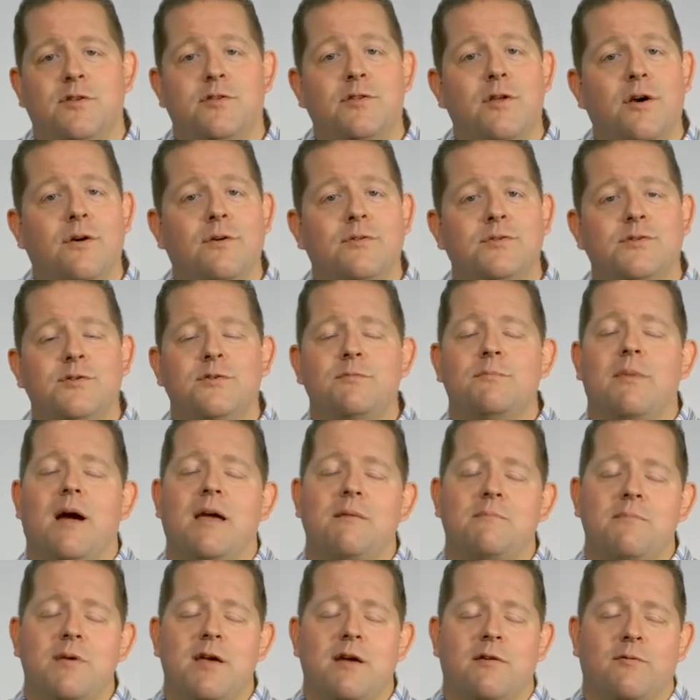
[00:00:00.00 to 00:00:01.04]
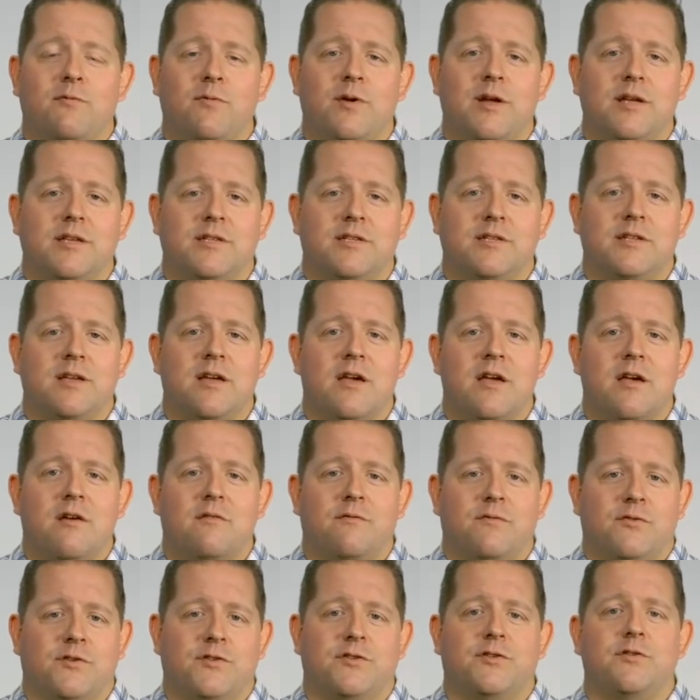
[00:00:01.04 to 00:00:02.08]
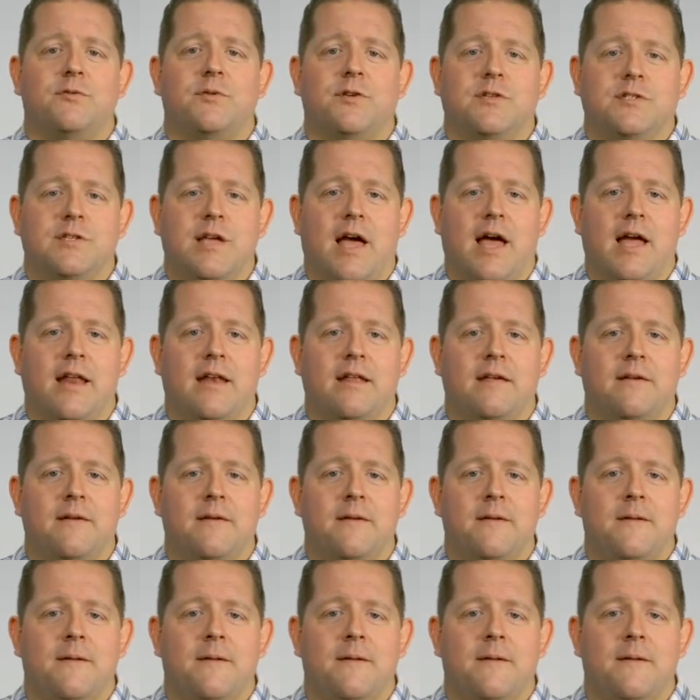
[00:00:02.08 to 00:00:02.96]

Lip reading: to those who might be at risk for suicide.